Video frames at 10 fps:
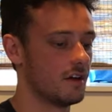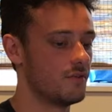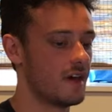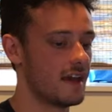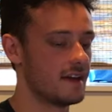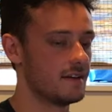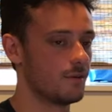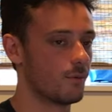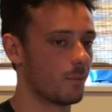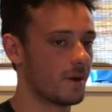they
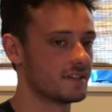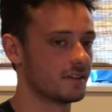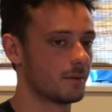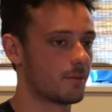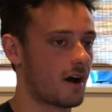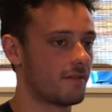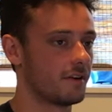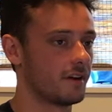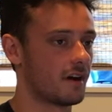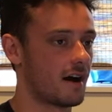were basically
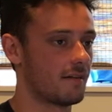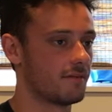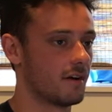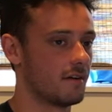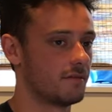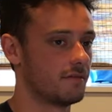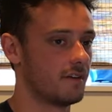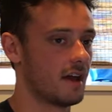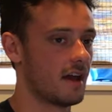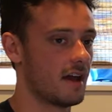profiting off of
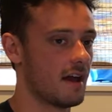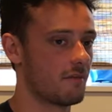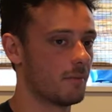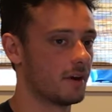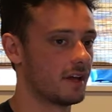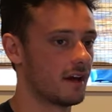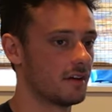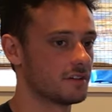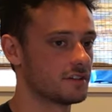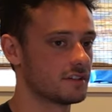everybody
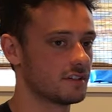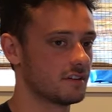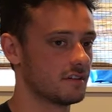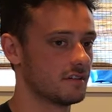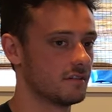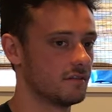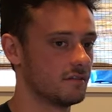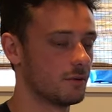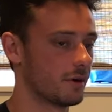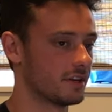else
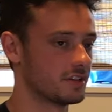going